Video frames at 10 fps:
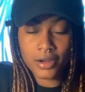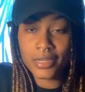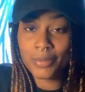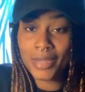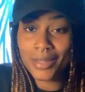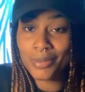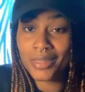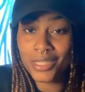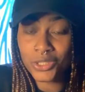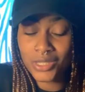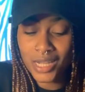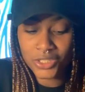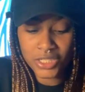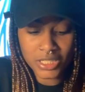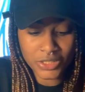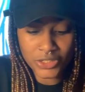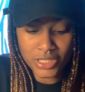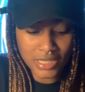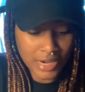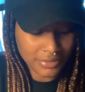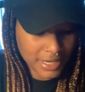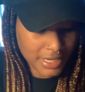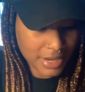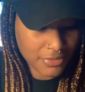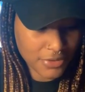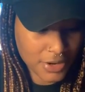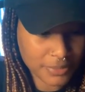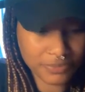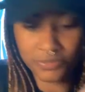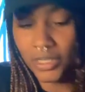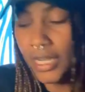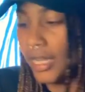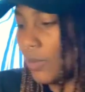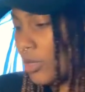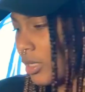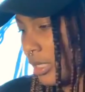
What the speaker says: it may be that you're just not ready yet for it. Okay, I want to